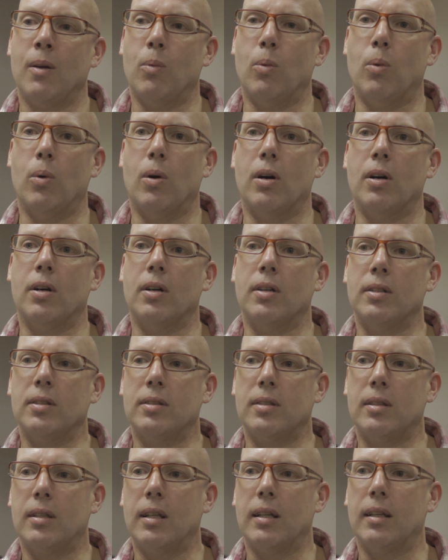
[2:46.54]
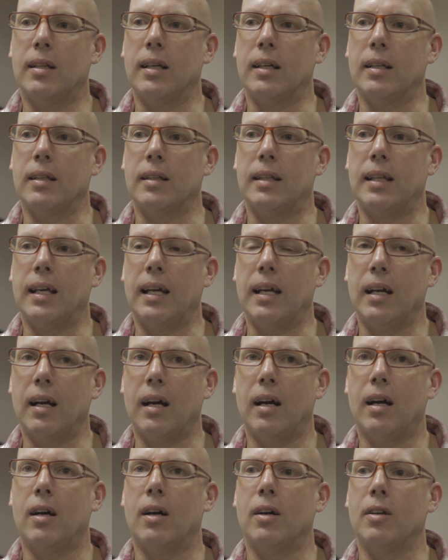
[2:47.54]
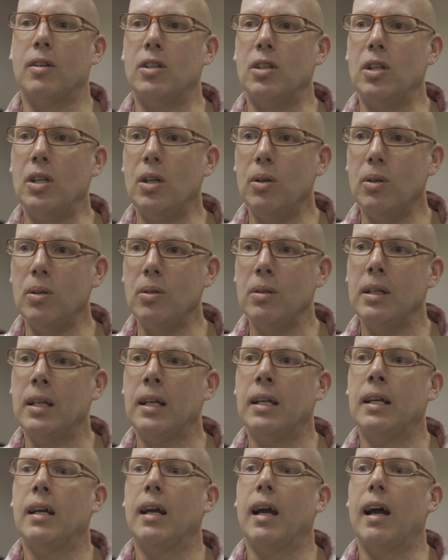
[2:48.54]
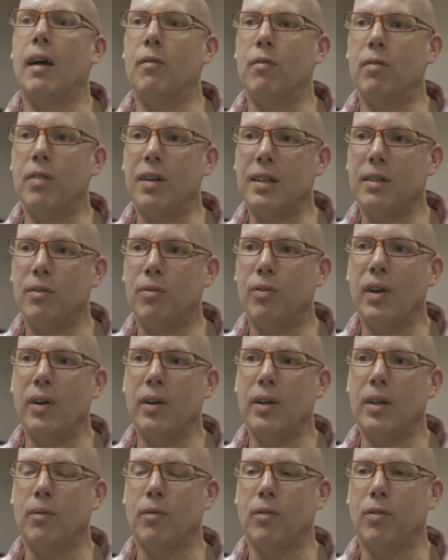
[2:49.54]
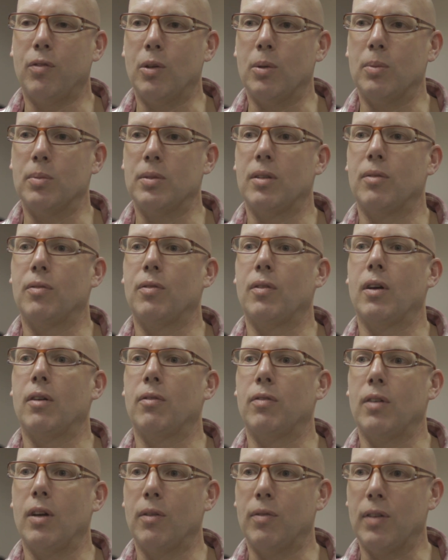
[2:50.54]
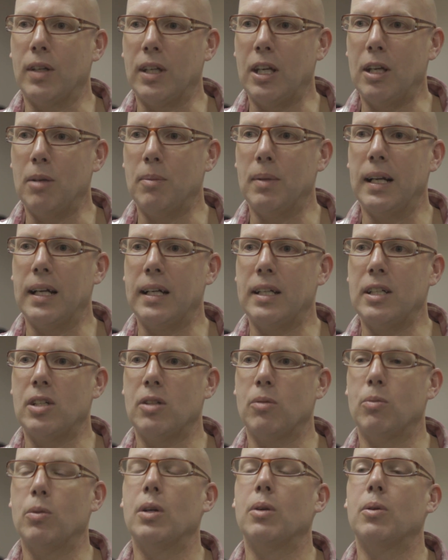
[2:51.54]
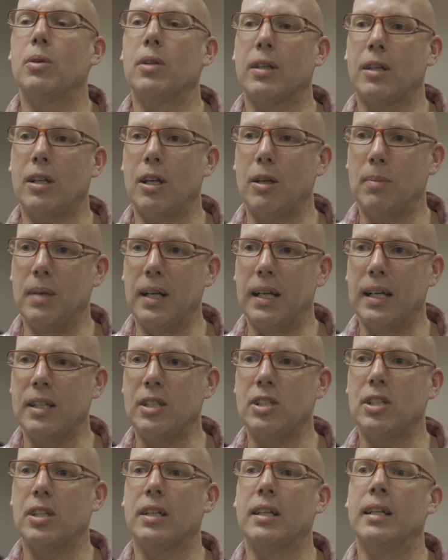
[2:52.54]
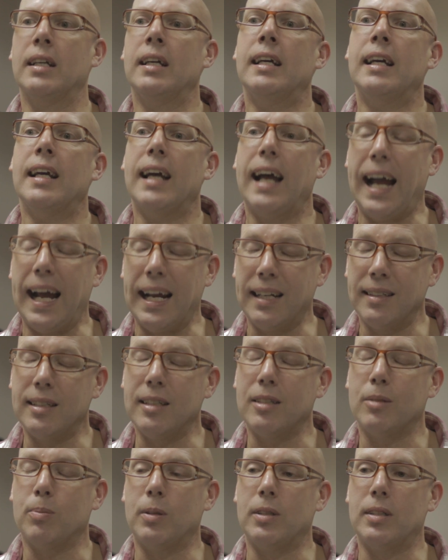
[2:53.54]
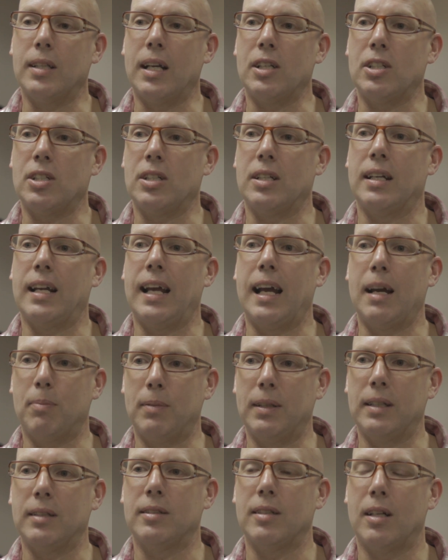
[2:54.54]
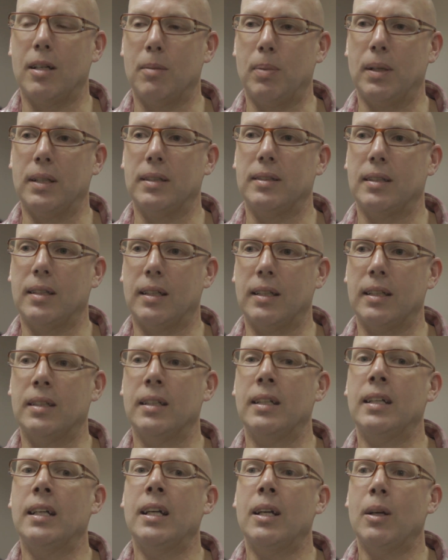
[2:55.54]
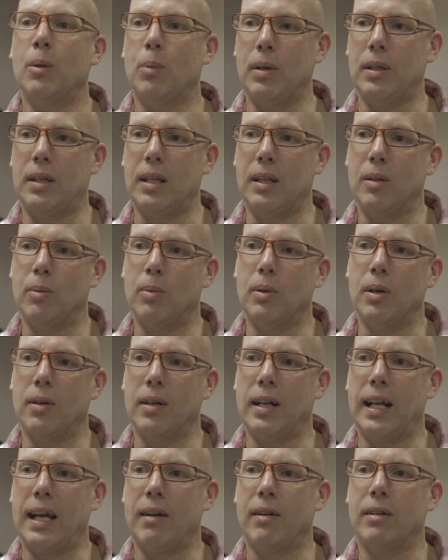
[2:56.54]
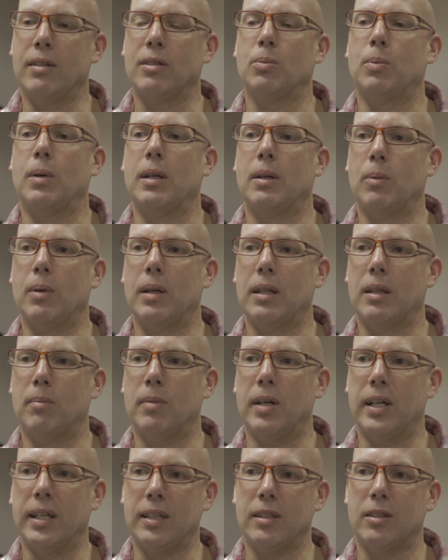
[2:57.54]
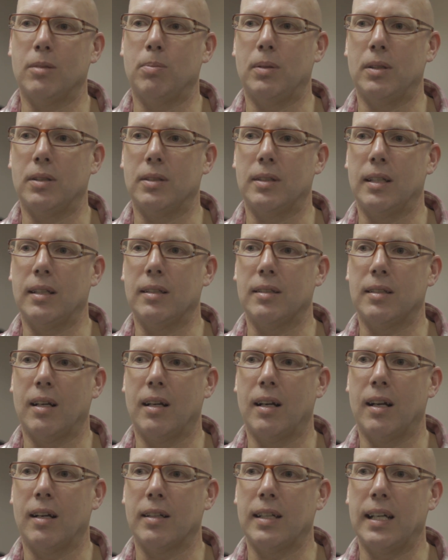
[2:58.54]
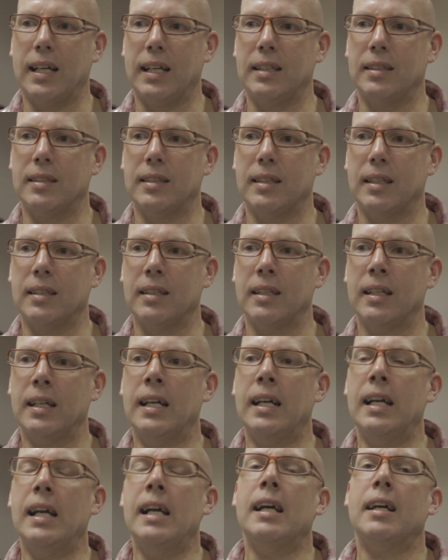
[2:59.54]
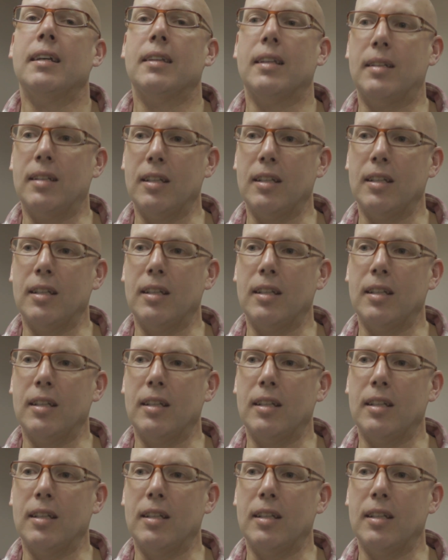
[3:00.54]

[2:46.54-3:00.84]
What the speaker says: was that there are new and very virulent forms of accumulation, rural accumulation and dispossession happening side by side within the rural areas where the mining deposits are located. The